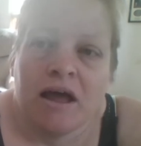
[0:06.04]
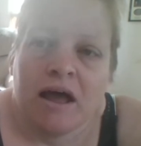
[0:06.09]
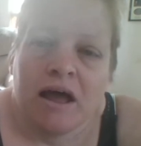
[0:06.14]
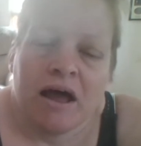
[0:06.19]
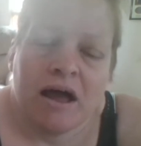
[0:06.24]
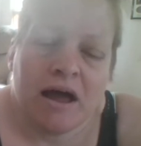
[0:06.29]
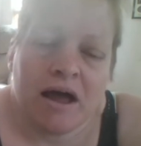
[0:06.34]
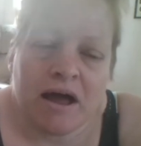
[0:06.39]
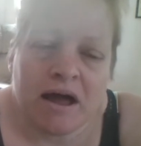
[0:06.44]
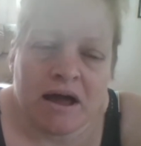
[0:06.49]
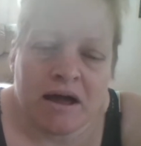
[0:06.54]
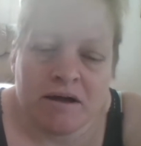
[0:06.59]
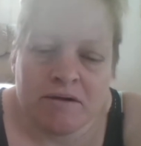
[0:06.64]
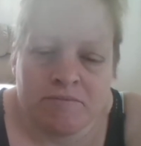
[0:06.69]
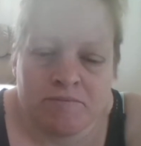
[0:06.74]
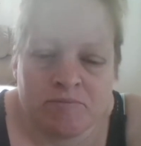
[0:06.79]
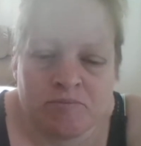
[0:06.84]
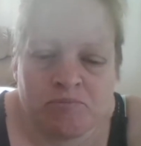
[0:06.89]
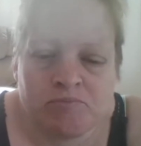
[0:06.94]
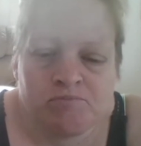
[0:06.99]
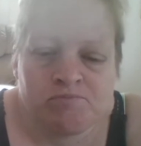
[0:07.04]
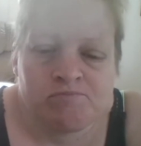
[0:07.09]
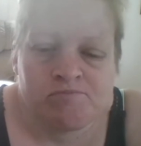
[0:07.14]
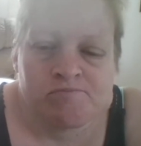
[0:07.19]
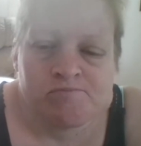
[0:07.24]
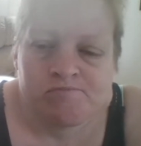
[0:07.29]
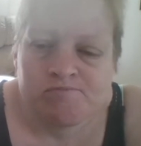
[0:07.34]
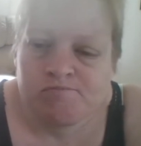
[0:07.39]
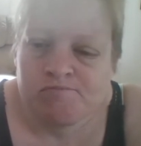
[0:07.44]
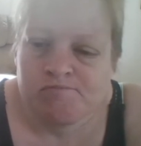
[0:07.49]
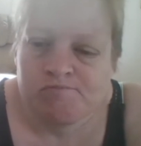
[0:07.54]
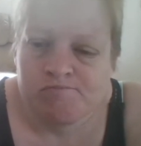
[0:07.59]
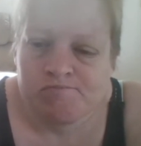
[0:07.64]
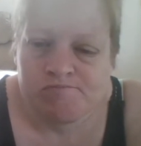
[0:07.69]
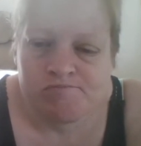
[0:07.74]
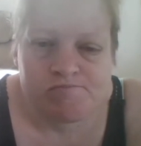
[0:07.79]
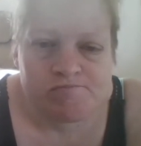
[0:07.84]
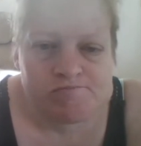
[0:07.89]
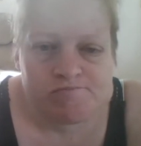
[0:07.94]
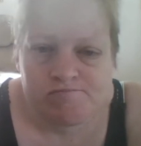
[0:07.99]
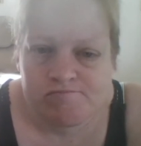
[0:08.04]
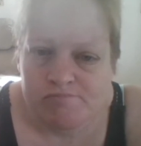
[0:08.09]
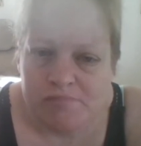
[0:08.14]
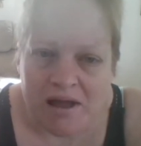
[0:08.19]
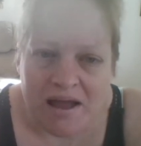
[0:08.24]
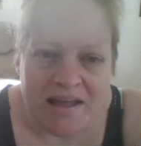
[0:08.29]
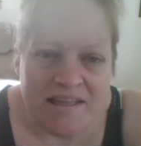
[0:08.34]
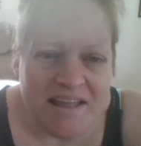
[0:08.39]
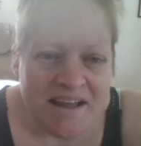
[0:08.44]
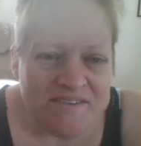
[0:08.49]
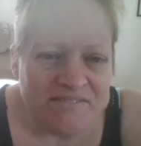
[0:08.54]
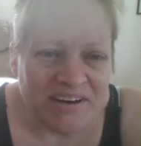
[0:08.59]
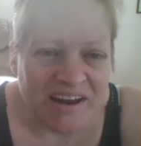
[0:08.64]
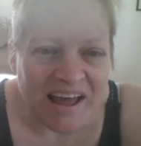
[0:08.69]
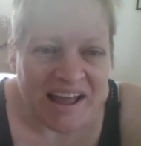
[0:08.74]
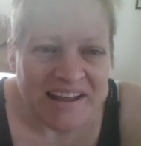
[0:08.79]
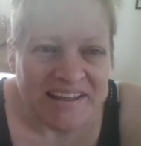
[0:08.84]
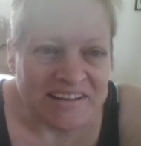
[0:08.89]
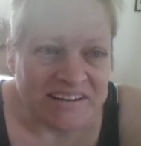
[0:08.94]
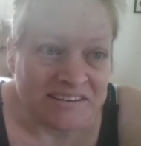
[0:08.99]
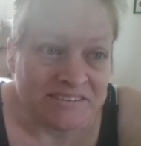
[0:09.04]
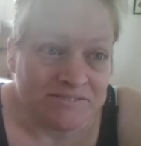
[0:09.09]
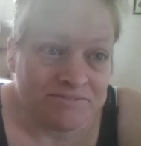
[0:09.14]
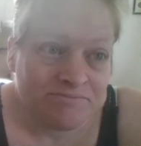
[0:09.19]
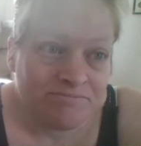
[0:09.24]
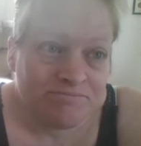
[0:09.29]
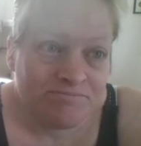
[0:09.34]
I never liked him.